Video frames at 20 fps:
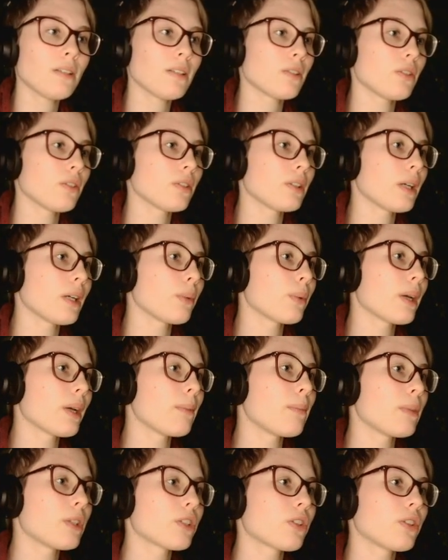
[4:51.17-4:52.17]
Doesn't look like we're
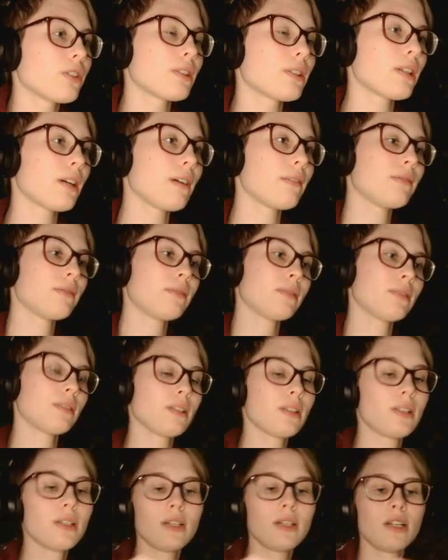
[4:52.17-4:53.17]
getting much good stuff,
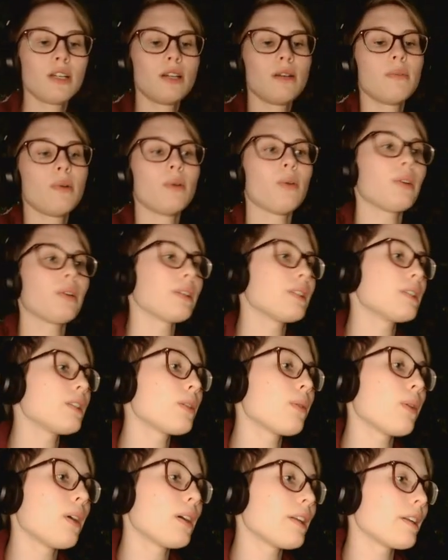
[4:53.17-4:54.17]
but we'll
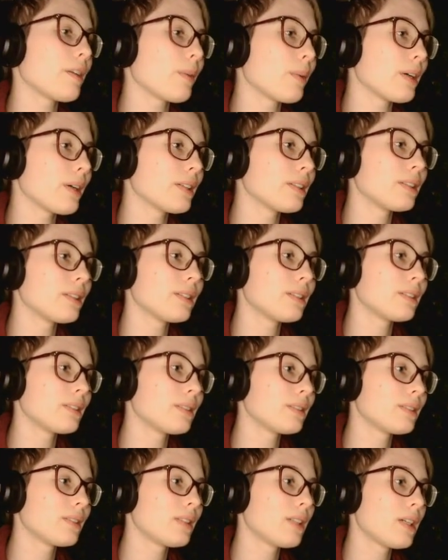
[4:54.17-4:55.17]
continue on anyway.
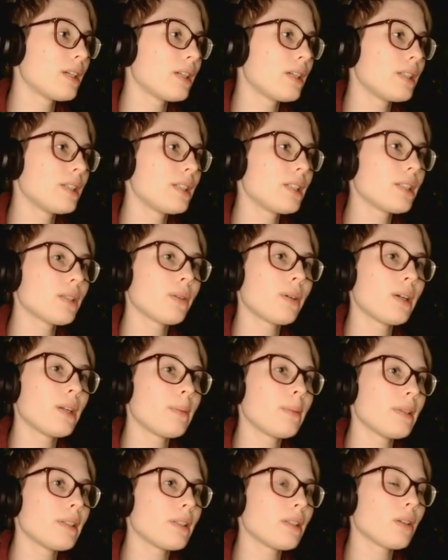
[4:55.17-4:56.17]
0
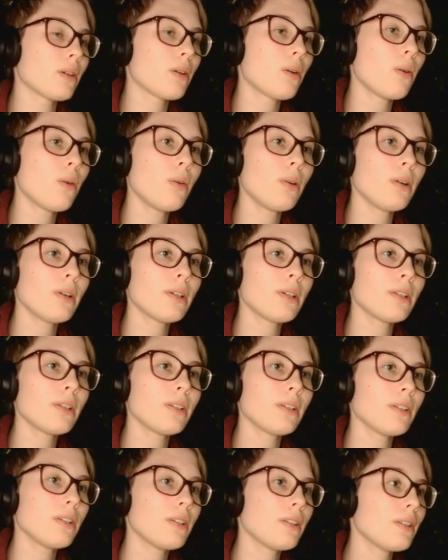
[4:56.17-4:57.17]
enemies in the
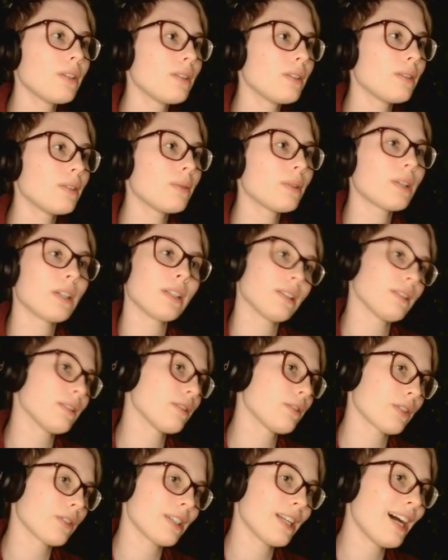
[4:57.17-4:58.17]
corner, because
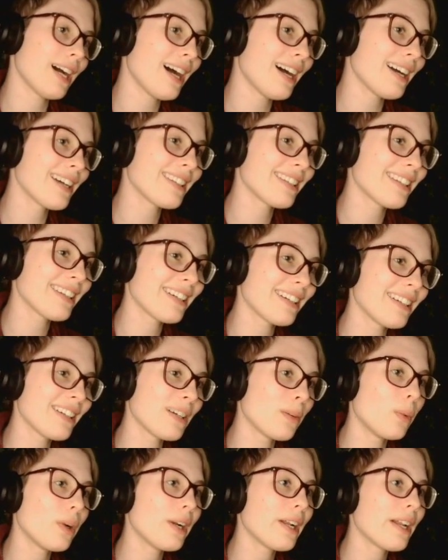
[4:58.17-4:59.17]
there's an eye
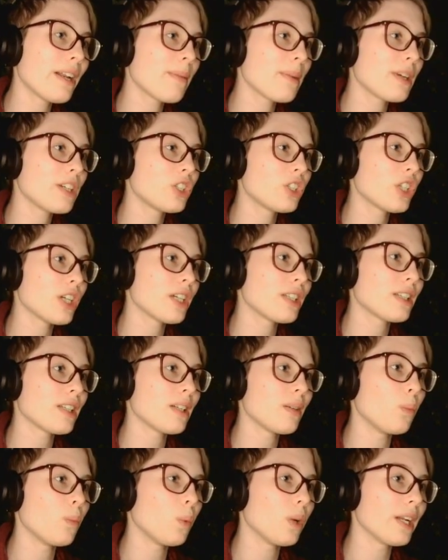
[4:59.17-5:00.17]
there. 1 enemy
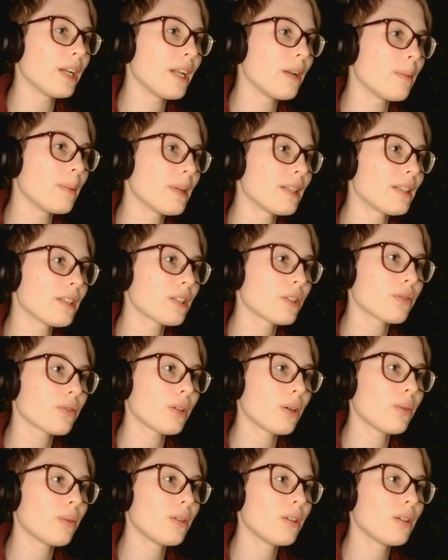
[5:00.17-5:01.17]
adjacent, 1 enemy in this
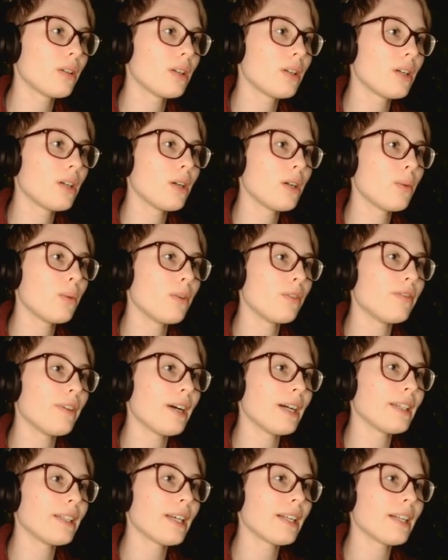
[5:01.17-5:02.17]
row. We'll
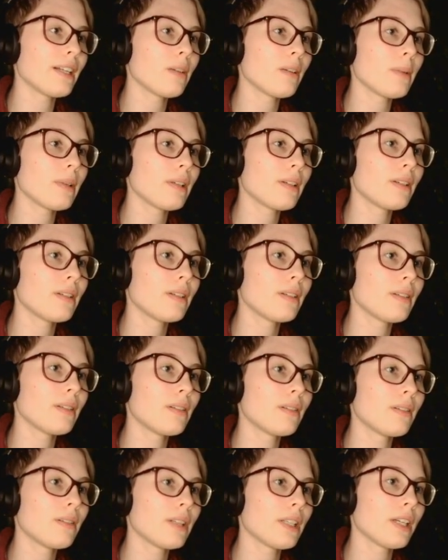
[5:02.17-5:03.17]
find that enemy.
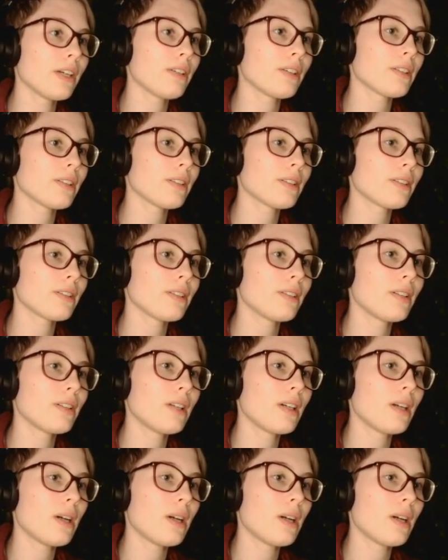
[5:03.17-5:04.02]
There it is.